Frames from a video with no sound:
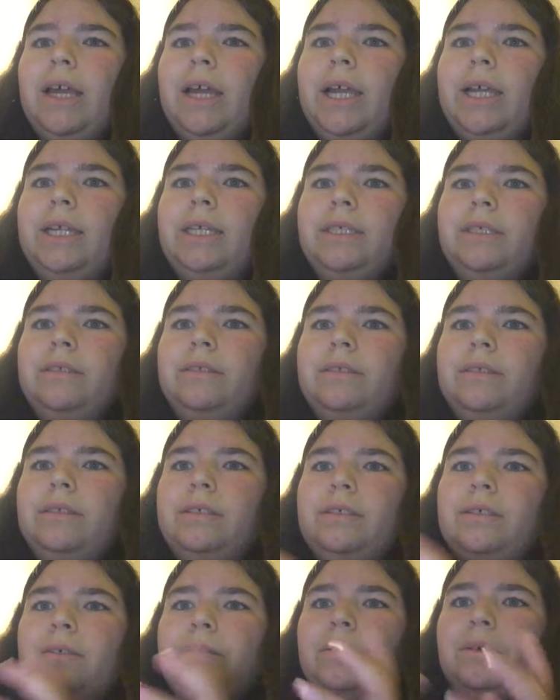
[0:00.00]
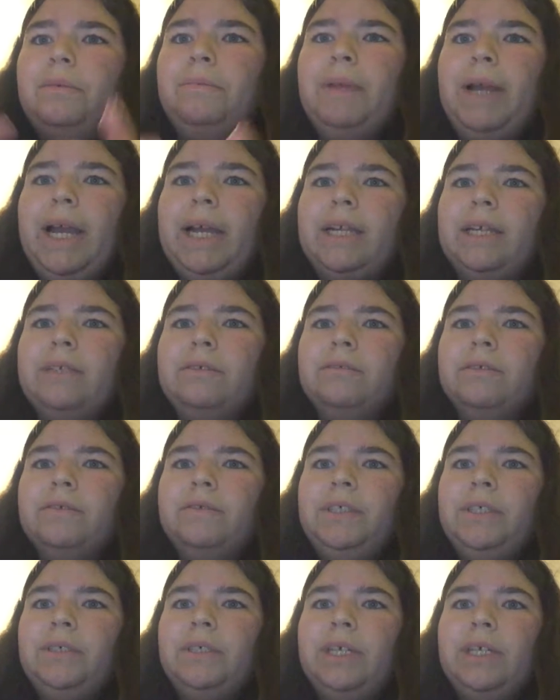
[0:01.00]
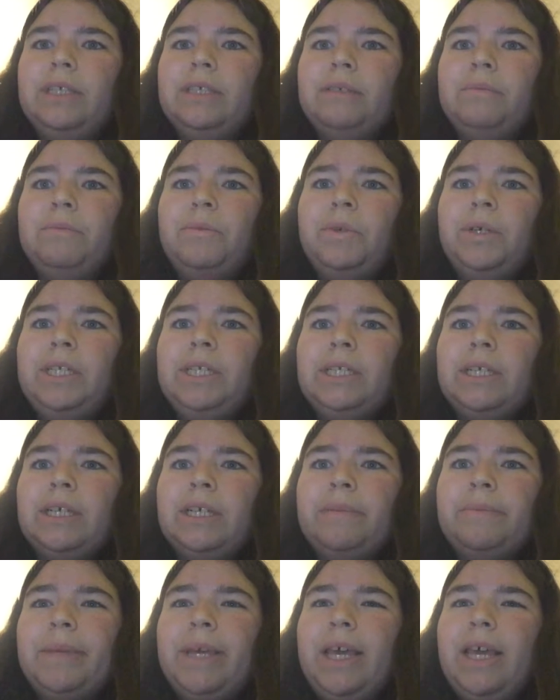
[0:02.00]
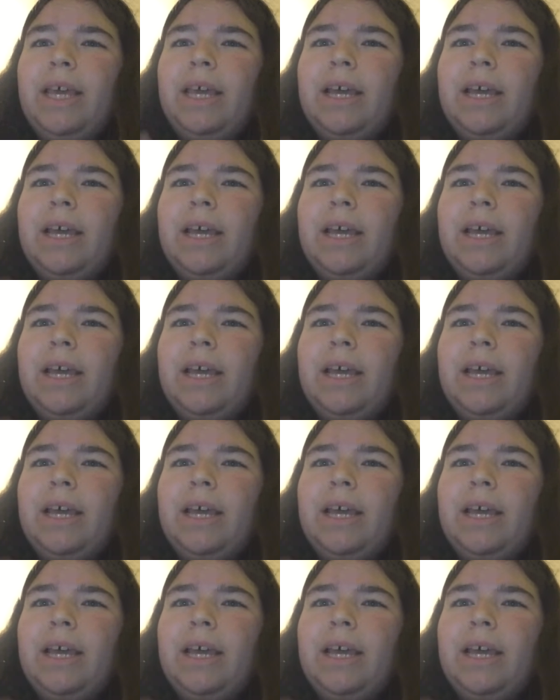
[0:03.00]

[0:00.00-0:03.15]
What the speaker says: I can go back and review it at some point in time.